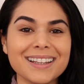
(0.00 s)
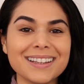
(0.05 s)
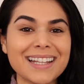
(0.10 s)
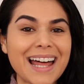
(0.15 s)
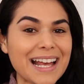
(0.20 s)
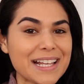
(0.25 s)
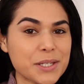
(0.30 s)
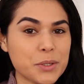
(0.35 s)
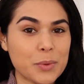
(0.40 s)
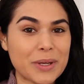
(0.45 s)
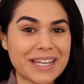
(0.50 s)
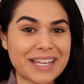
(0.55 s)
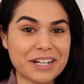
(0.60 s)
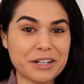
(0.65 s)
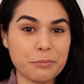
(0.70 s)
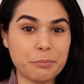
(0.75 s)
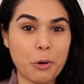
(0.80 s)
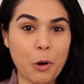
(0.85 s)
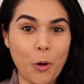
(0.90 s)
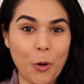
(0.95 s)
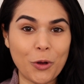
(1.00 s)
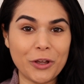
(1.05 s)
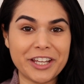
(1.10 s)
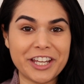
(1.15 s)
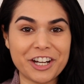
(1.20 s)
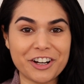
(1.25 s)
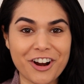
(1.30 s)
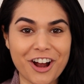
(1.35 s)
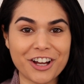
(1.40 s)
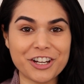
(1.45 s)
Last week in a poll
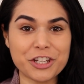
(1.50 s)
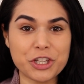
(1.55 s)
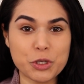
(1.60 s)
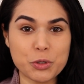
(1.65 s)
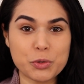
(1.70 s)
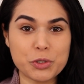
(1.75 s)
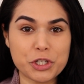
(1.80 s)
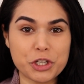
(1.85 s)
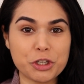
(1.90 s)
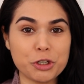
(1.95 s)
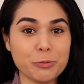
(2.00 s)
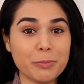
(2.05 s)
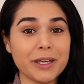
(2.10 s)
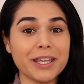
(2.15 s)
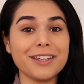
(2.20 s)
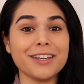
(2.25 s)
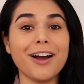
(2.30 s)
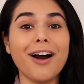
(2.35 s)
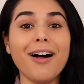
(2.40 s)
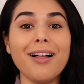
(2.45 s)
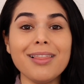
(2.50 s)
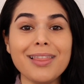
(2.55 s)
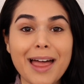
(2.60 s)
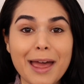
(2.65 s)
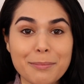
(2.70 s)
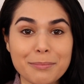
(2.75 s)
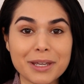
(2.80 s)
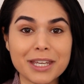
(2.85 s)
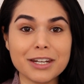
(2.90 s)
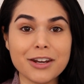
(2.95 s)
here on YouTube, y'all
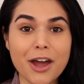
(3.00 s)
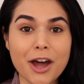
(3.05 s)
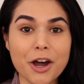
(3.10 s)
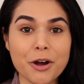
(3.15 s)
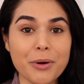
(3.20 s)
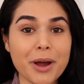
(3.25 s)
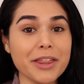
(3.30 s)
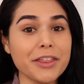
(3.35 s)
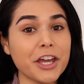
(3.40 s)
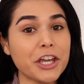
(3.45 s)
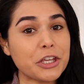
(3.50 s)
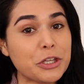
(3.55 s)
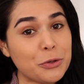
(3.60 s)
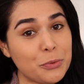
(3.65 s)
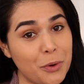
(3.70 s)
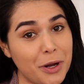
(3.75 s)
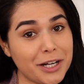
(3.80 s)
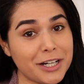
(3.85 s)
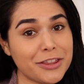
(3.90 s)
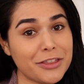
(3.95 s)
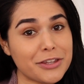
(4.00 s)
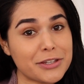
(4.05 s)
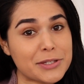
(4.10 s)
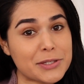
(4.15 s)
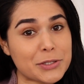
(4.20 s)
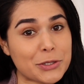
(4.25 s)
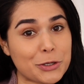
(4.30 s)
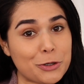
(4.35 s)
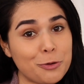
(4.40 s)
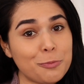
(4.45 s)
let me know that you wanted the
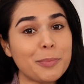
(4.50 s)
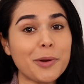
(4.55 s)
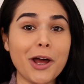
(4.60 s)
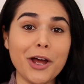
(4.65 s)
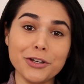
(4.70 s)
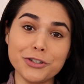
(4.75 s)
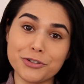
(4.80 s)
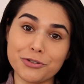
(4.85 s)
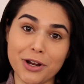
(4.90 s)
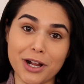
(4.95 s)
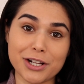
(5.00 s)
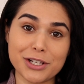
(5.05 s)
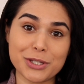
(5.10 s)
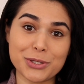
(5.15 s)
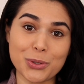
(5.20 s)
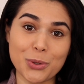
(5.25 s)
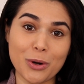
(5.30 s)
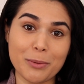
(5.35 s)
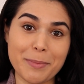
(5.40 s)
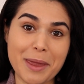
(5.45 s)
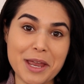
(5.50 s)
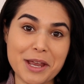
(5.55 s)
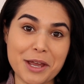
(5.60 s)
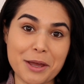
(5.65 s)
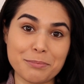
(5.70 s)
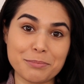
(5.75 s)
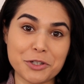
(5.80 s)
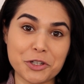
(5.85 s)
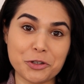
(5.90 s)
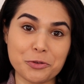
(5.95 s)
scoop on drugstore
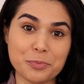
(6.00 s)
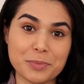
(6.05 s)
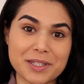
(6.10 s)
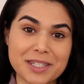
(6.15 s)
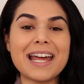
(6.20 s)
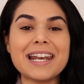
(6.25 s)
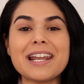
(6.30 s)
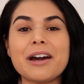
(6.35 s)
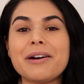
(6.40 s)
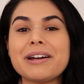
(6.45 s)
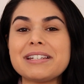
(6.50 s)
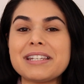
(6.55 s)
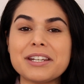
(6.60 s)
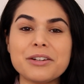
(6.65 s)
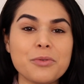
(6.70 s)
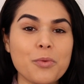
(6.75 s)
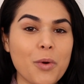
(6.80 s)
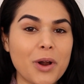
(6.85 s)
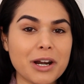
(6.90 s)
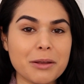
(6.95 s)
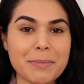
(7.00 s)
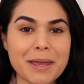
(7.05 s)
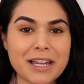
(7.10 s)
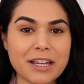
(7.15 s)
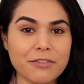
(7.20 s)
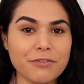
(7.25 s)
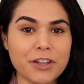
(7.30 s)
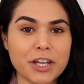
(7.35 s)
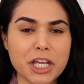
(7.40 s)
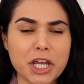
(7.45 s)
makeup dupes. Now, I didn't want to
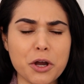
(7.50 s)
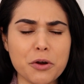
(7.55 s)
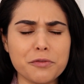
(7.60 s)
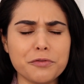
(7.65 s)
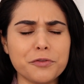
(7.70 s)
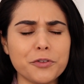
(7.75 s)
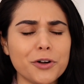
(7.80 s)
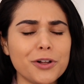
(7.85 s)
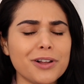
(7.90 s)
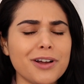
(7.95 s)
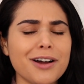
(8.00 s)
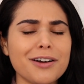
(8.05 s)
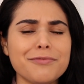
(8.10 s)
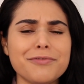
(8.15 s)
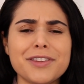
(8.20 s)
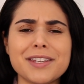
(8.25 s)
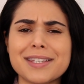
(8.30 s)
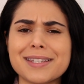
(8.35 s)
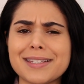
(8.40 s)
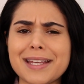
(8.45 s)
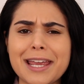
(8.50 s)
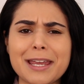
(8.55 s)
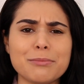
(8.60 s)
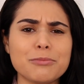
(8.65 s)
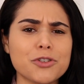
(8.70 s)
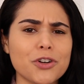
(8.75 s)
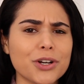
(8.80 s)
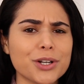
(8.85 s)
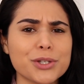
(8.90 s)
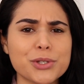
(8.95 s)
make a video full of the
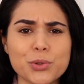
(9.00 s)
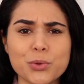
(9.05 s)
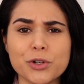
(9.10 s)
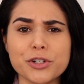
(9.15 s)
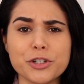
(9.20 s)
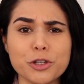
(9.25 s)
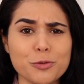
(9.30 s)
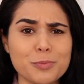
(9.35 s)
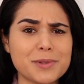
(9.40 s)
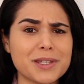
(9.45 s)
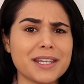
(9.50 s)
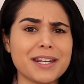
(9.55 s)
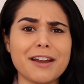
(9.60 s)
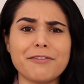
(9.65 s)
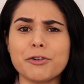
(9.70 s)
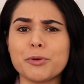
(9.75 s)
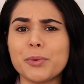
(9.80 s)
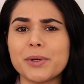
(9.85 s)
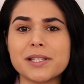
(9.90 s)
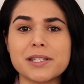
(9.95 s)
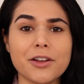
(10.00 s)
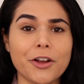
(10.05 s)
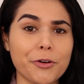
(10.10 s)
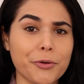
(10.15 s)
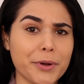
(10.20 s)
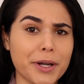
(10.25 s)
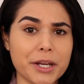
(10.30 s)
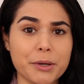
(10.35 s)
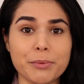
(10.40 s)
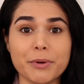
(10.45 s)
same drugstore dupes that everyone's
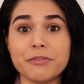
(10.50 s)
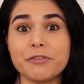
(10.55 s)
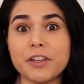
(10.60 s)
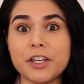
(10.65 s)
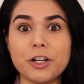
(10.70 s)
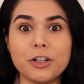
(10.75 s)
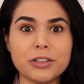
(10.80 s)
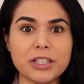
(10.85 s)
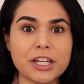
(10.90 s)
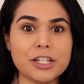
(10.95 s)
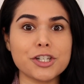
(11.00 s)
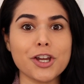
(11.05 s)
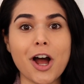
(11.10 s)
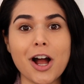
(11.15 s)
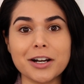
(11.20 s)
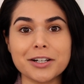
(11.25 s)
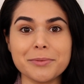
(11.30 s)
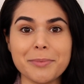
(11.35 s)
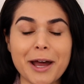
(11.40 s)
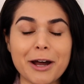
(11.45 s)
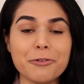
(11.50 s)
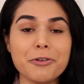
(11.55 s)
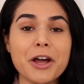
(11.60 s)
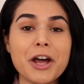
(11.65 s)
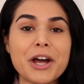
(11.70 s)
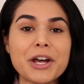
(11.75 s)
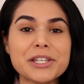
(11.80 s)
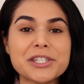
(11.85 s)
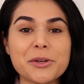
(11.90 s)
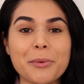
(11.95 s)
already revealed and talked about,
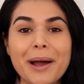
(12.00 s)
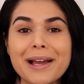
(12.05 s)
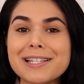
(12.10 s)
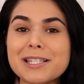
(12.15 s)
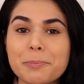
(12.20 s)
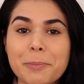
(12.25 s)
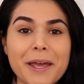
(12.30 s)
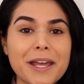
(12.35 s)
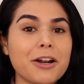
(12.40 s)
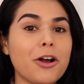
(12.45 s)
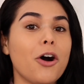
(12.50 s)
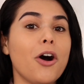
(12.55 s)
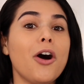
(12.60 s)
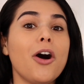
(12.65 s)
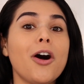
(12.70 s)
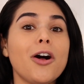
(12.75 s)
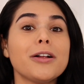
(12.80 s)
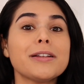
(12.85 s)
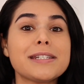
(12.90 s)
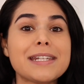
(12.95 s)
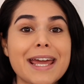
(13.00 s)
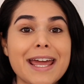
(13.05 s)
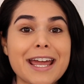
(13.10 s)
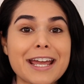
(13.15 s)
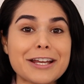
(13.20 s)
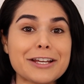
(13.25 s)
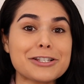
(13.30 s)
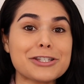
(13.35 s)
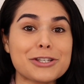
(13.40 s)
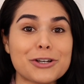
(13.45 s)
so I spent all
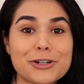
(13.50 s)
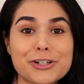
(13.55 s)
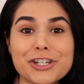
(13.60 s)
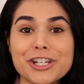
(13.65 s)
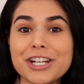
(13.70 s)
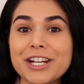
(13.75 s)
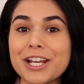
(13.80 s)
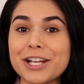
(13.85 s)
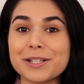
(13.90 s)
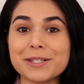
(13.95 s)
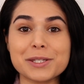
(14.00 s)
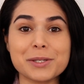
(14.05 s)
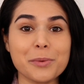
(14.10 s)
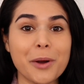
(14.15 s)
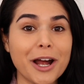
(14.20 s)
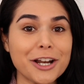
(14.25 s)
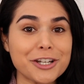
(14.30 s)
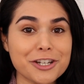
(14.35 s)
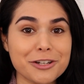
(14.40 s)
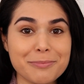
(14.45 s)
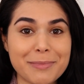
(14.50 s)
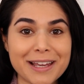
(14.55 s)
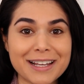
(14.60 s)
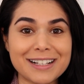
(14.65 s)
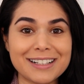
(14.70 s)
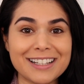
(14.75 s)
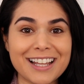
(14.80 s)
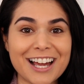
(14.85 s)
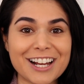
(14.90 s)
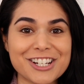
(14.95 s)
day searching and swatching my
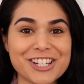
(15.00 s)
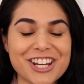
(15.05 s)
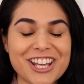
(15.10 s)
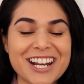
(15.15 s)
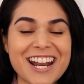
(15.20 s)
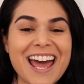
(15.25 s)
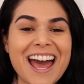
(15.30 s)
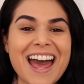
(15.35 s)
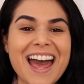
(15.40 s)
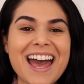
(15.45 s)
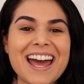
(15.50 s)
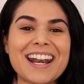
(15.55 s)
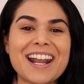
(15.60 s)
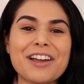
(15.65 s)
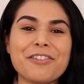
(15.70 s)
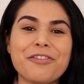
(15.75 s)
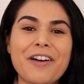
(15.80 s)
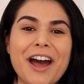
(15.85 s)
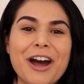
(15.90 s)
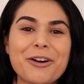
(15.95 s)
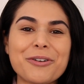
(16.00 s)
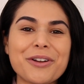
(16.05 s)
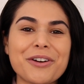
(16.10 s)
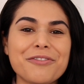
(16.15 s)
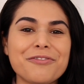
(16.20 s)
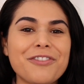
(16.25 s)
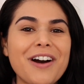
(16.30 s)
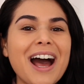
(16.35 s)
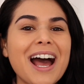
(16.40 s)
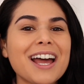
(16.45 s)
collection, and I found
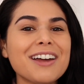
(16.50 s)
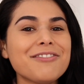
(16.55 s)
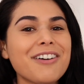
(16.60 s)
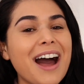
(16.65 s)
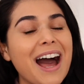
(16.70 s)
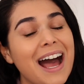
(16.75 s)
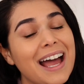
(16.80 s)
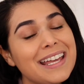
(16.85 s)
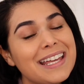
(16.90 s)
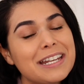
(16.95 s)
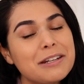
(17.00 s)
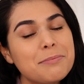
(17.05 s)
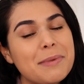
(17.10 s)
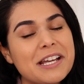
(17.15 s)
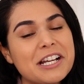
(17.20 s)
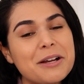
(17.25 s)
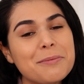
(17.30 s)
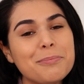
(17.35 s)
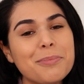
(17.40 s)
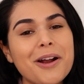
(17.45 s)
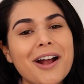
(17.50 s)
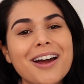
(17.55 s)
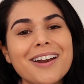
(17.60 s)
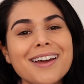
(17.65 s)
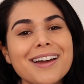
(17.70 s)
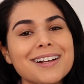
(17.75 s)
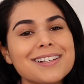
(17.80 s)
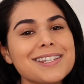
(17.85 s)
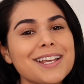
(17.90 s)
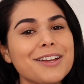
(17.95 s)
five high-end makeup
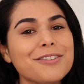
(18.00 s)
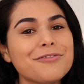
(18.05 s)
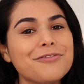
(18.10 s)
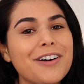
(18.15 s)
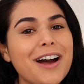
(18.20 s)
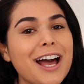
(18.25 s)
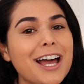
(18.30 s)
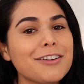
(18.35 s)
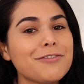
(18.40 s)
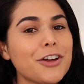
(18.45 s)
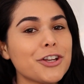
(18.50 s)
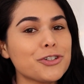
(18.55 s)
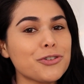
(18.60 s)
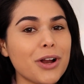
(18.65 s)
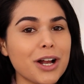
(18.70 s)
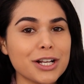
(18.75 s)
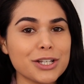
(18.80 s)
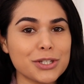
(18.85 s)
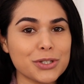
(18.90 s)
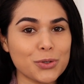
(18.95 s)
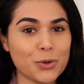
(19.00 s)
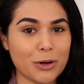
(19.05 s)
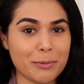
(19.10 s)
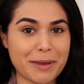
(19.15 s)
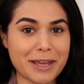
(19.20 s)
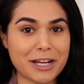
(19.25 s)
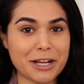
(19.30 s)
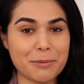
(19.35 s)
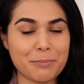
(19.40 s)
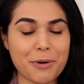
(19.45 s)
products and five drugstore
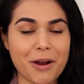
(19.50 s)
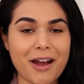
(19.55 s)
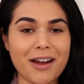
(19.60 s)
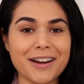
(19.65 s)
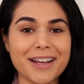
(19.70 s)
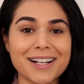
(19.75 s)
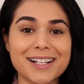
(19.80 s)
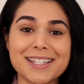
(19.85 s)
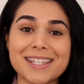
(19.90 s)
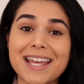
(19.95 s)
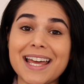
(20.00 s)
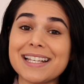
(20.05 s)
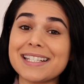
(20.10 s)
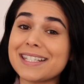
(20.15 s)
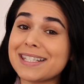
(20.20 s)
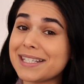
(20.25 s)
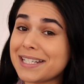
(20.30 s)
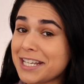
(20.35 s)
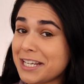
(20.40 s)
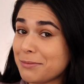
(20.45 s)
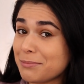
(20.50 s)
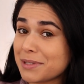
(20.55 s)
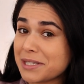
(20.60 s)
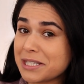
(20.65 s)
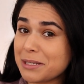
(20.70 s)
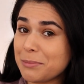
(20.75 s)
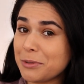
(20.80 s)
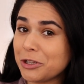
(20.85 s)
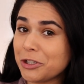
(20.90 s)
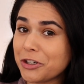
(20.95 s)
makeup products that seem
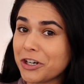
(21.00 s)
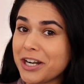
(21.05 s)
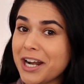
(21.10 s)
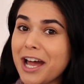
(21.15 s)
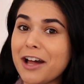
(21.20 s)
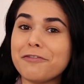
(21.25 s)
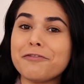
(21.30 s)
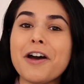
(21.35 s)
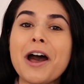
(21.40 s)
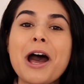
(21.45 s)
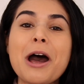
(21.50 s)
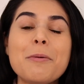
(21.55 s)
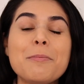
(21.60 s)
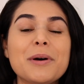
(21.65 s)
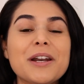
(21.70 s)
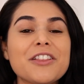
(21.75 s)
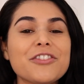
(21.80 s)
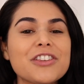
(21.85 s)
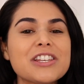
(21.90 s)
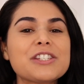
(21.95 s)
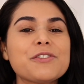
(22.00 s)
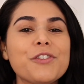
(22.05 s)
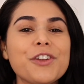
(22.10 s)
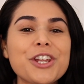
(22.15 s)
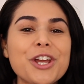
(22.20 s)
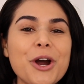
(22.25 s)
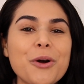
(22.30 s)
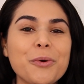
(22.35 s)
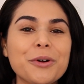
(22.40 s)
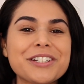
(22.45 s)
similar enough, but in this
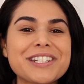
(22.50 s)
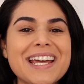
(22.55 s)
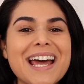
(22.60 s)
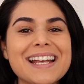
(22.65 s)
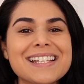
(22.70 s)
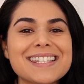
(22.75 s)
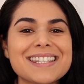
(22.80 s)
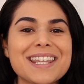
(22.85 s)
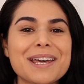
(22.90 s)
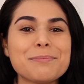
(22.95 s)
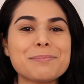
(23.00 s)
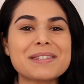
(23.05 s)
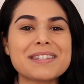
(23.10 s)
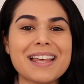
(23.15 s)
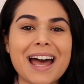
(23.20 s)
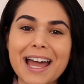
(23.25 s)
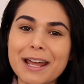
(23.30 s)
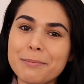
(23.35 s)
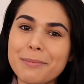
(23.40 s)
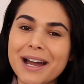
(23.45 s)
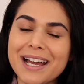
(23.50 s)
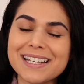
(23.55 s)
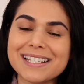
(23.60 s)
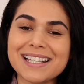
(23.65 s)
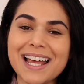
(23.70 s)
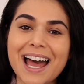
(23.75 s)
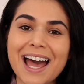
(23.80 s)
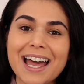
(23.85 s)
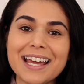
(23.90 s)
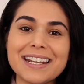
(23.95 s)
video, we'll test them side by
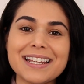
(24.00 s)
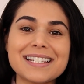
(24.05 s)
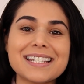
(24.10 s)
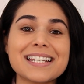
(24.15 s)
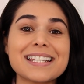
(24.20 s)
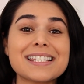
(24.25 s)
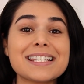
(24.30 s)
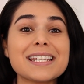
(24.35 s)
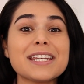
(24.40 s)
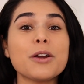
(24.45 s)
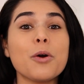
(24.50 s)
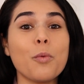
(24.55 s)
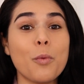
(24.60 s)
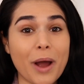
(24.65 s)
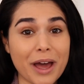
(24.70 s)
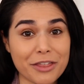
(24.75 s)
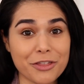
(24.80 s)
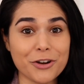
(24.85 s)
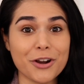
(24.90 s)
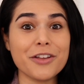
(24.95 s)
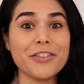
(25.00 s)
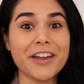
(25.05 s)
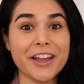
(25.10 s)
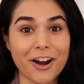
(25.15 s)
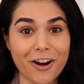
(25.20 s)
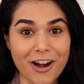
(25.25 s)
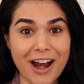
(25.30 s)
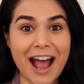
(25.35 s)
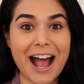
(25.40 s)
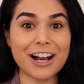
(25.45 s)
side to see whether they
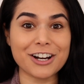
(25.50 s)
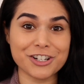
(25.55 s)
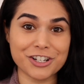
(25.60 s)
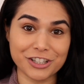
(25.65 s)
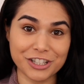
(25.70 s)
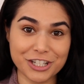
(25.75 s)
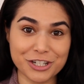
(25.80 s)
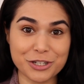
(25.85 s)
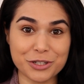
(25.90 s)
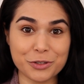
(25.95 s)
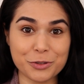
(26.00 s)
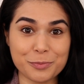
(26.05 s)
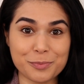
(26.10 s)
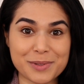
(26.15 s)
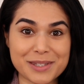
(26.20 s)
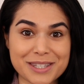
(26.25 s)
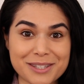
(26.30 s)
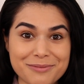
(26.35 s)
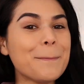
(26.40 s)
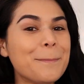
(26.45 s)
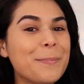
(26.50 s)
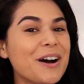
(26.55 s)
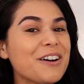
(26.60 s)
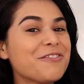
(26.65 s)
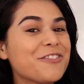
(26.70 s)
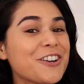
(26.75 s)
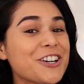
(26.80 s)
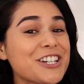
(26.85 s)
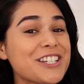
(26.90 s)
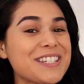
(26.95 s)
are actually dupes.
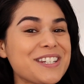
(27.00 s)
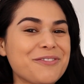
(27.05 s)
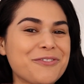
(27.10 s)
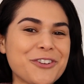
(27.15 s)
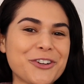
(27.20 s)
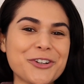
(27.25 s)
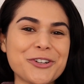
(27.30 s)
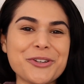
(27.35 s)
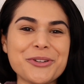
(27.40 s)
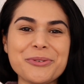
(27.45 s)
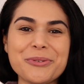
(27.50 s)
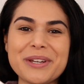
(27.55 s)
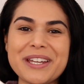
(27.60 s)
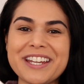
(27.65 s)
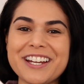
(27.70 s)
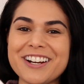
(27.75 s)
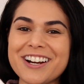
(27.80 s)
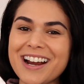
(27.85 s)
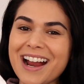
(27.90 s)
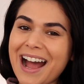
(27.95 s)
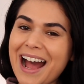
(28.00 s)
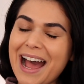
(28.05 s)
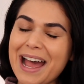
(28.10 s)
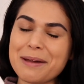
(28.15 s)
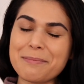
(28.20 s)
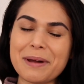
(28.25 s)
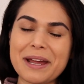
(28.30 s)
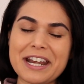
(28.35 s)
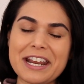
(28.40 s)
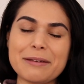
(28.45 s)
But first, if you're new here,
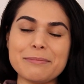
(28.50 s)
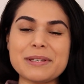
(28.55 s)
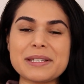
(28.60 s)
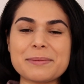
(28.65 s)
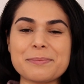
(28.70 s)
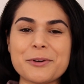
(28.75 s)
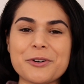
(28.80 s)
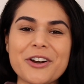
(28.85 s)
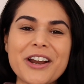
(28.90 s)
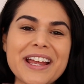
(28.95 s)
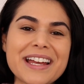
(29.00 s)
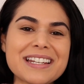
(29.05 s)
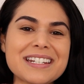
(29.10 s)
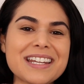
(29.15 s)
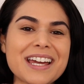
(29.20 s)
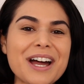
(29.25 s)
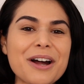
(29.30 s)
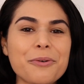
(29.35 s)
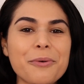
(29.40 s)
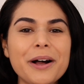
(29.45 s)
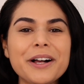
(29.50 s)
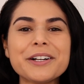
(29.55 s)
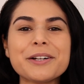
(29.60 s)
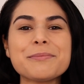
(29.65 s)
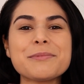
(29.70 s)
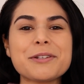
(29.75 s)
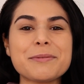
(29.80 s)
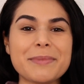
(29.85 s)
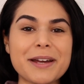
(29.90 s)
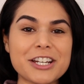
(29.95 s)
hi, my name is Miranda.
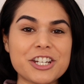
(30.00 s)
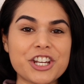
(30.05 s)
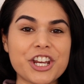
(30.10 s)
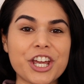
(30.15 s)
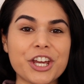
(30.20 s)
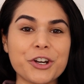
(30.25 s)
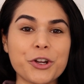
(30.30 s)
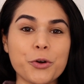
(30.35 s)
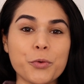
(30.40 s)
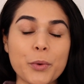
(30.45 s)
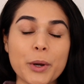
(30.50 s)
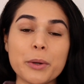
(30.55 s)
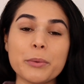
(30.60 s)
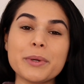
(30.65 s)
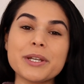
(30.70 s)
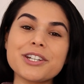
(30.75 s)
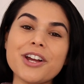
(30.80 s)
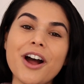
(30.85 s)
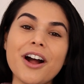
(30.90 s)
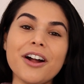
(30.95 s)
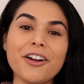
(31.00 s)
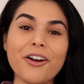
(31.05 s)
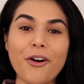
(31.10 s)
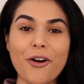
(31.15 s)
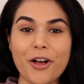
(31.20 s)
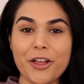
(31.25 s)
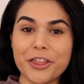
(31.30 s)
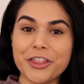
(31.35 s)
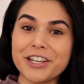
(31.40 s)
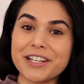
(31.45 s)
Welcome to my my channel where we talk
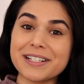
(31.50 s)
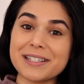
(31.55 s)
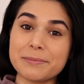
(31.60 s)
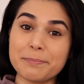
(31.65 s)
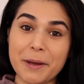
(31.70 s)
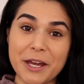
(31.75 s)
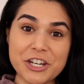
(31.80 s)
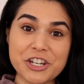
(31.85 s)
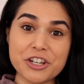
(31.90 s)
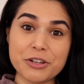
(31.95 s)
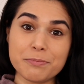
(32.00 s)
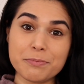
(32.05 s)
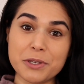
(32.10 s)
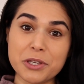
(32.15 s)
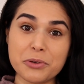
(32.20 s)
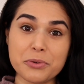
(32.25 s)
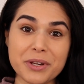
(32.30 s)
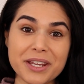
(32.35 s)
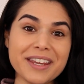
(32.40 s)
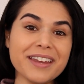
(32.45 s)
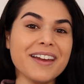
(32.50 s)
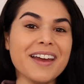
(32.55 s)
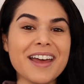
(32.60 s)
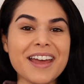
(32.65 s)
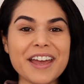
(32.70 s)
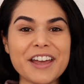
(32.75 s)
all things budget beauty.